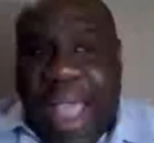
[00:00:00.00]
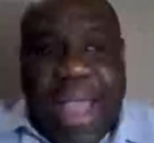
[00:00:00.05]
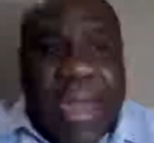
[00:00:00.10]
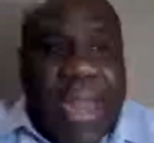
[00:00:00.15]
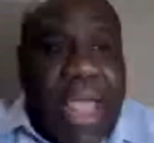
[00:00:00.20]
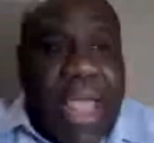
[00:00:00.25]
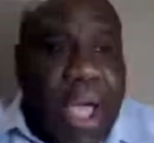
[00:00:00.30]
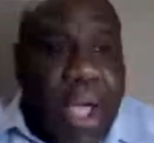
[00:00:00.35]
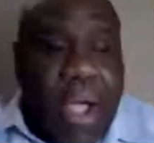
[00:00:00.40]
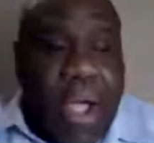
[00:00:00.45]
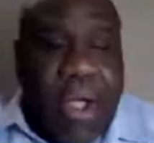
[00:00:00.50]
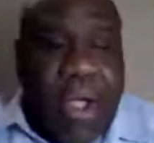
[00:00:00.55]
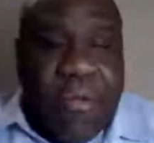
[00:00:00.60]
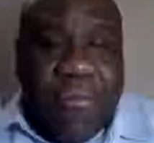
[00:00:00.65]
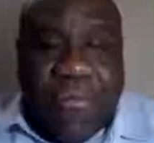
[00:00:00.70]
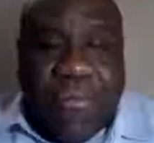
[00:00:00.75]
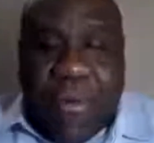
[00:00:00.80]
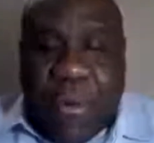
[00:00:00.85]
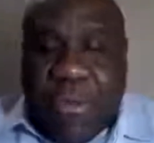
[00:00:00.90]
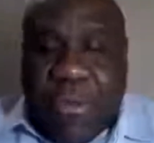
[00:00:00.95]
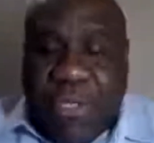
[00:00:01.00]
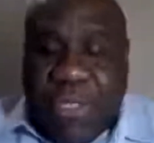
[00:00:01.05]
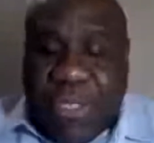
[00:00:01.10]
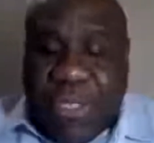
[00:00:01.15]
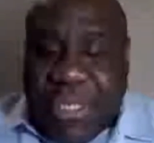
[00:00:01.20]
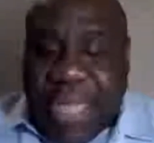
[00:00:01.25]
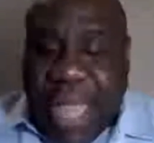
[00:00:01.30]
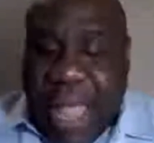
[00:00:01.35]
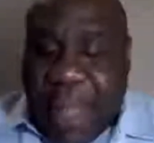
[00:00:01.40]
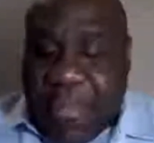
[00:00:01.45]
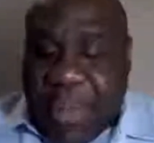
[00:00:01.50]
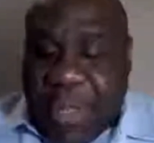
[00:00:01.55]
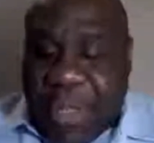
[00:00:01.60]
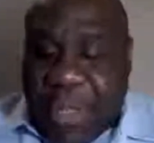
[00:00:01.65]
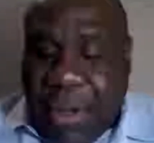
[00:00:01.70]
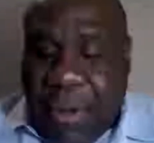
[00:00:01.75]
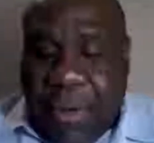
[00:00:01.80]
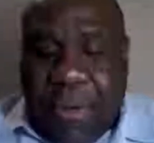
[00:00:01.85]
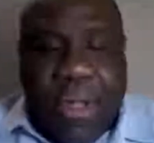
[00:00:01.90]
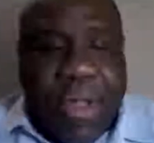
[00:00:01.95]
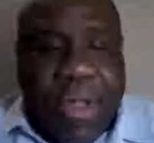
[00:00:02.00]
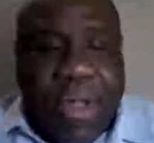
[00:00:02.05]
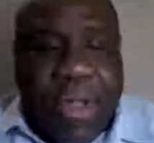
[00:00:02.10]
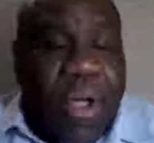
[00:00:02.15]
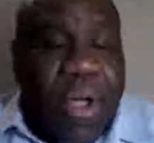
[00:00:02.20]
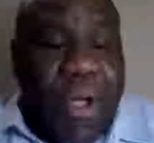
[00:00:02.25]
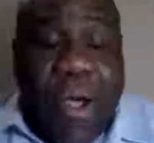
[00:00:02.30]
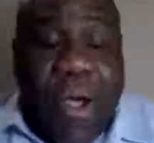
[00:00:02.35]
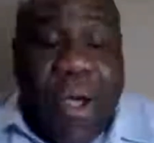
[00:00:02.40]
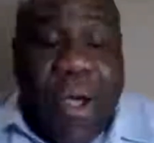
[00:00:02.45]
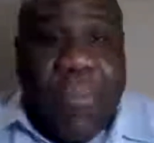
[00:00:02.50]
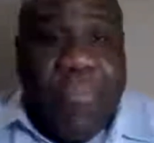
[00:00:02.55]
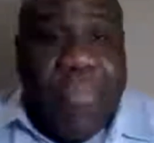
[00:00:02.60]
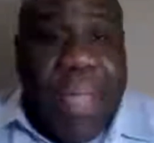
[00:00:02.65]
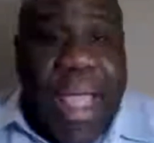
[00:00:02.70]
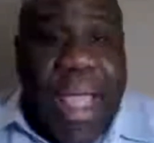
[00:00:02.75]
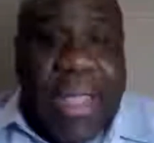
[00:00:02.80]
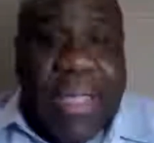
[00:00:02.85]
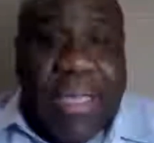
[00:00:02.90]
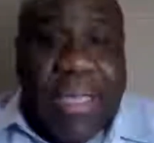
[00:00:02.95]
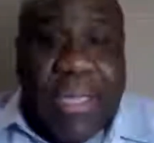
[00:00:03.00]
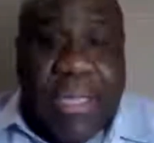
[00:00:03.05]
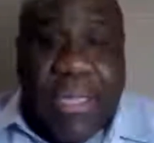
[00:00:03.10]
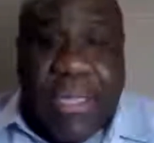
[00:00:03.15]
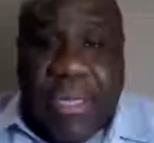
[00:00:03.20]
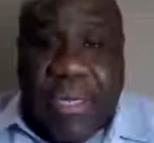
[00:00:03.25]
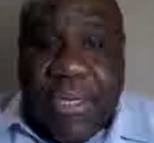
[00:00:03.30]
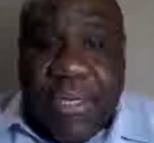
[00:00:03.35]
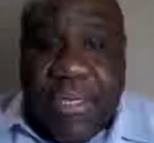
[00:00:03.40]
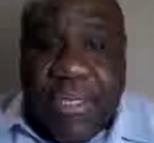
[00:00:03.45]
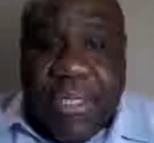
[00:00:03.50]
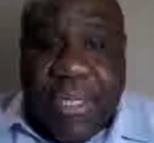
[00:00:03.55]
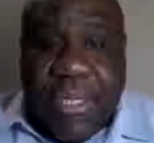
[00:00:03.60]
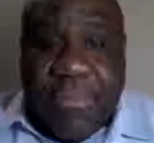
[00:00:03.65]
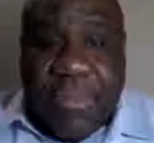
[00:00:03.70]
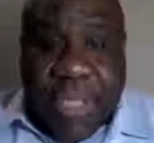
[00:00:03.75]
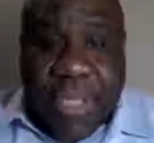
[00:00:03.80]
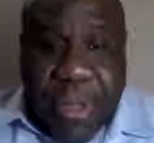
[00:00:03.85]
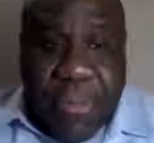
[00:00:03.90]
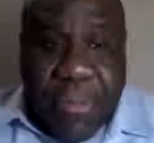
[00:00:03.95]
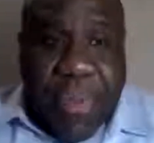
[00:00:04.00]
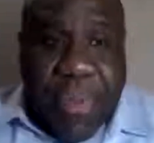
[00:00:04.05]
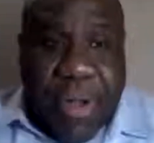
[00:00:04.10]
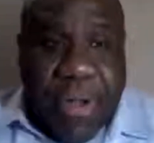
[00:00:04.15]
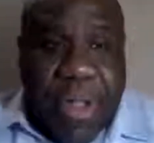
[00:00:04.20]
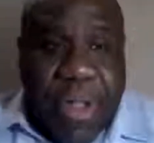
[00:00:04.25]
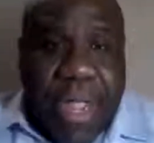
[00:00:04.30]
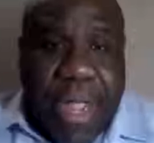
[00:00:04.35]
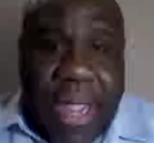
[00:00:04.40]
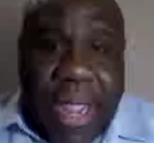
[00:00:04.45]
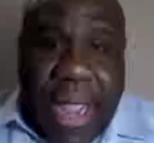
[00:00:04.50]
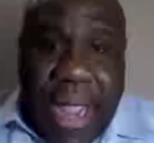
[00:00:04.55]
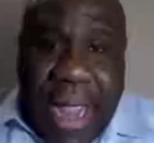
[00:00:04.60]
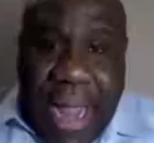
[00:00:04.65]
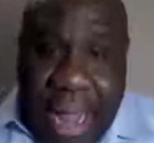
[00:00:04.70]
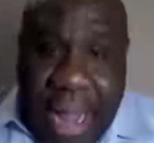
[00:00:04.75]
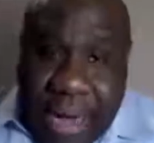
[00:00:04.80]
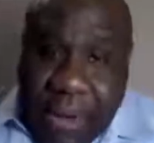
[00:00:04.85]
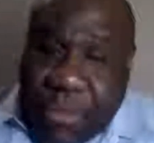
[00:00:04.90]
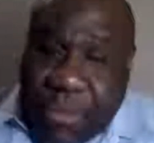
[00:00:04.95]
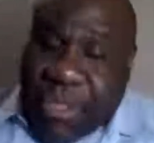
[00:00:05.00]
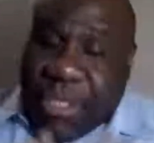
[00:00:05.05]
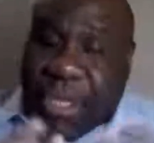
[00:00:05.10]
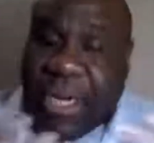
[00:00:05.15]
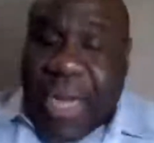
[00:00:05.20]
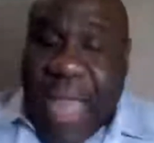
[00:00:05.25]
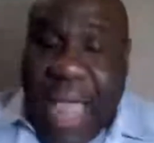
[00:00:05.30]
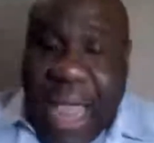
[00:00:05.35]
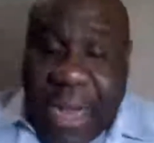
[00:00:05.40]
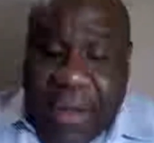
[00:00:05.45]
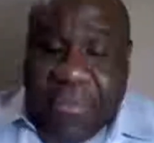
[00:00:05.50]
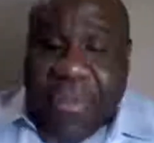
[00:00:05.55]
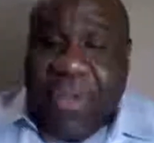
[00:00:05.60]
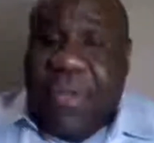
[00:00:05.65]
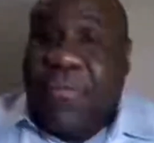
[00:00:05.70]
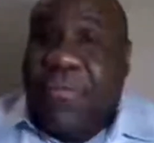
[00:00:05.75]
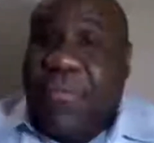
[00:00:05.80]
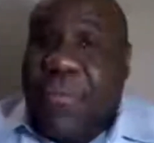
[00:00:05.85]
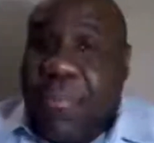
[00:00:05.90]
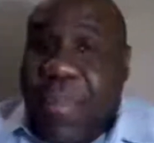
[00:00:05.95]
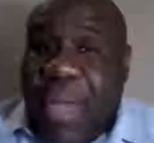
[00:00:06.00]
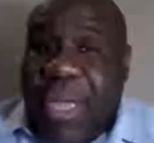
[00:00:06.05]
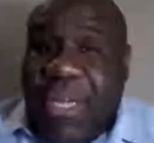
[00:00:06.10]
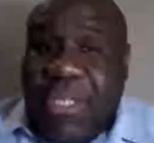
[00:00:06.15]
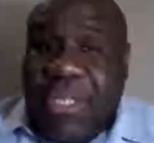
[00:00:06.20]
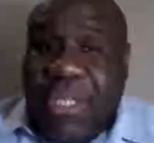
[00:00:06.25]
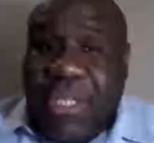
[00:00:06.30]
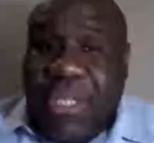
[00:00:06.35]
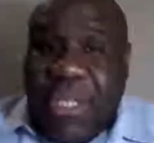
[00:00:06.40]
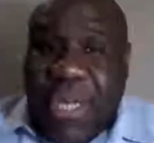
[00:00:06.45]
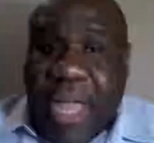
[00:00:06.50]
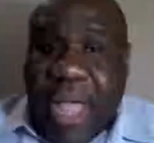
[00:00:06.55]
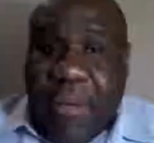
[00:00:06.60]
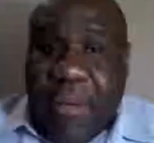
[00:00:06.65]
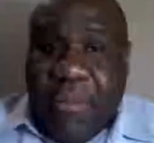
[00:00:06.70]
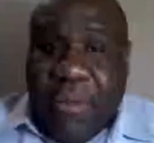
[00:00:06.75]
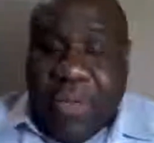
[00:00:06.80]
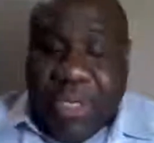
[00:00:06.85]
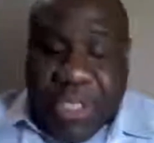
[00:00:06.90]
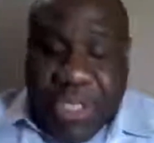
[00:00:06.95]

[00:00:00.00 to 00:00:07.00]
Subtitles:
had our first topic on audit back in September, and it was a lot of information that was